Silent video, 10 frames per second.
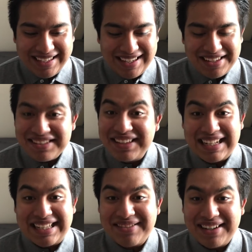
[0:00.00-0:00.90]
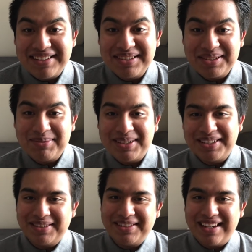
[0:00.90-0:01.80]
so that's why I chose
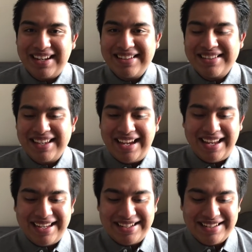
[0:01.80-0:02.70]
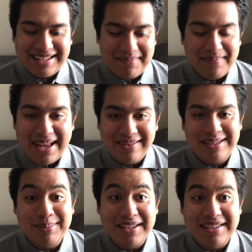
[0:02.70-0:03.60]
political science and
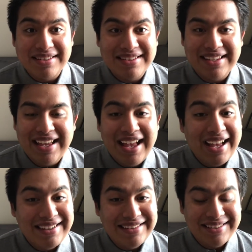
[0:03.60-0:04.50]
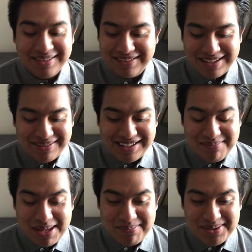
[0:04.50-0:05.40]
math, because I don't like writing
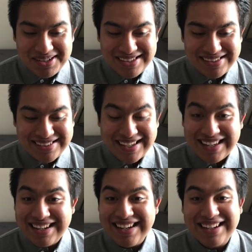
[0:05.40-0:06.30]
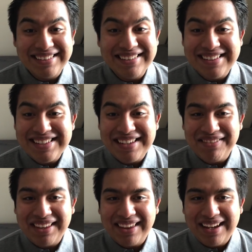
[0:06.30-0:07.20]
papers. I cannot do it to save
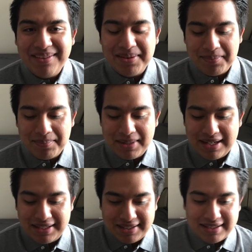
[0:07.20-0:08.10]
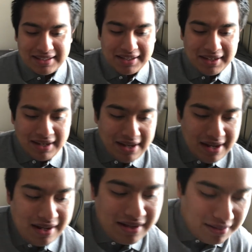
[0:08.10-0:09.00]
my life, but
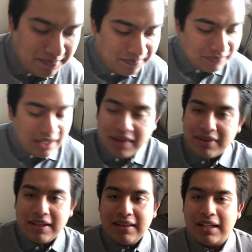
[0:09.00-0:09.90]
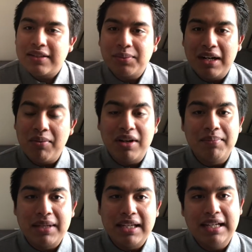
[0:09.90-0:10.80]
I think that's what I want to
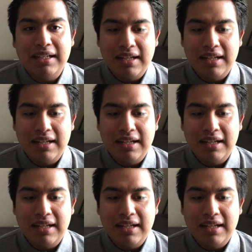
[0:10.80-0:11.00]
be,